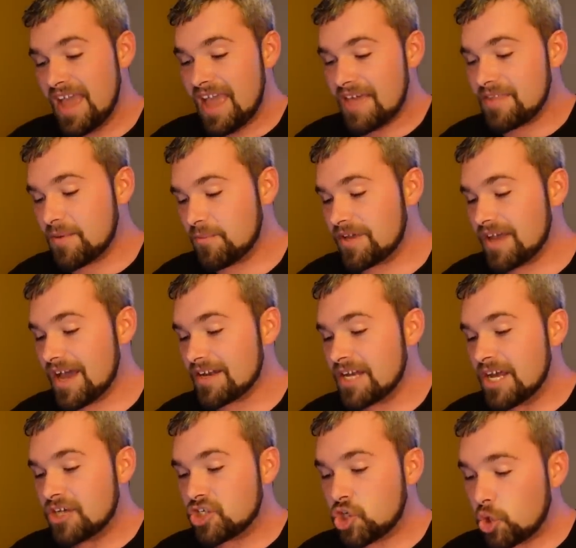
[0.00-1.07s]
And then we got
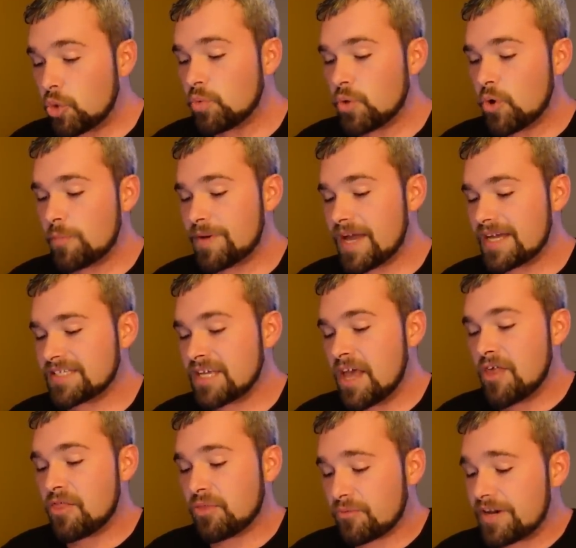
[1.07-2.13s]
two Woobats,
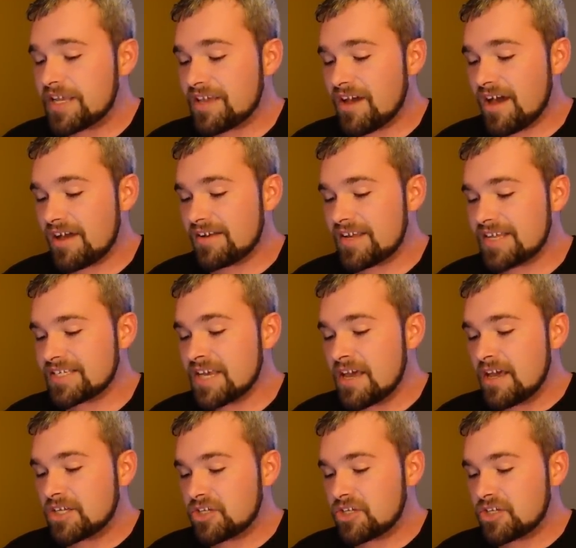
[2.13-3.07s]
three Cottonees,